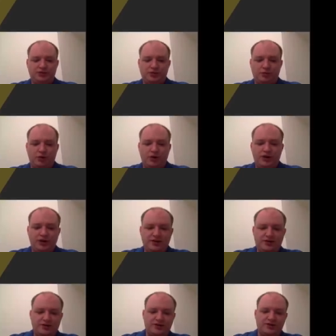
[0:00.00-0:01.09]
so what
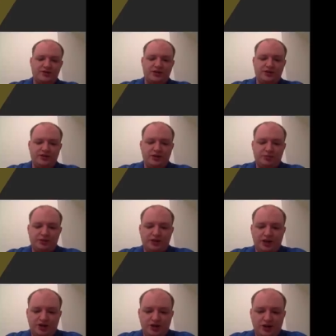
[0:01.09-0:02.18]
is inside the
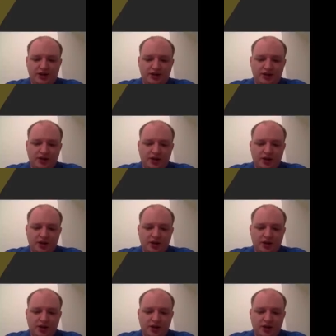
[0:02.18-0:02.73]
application layer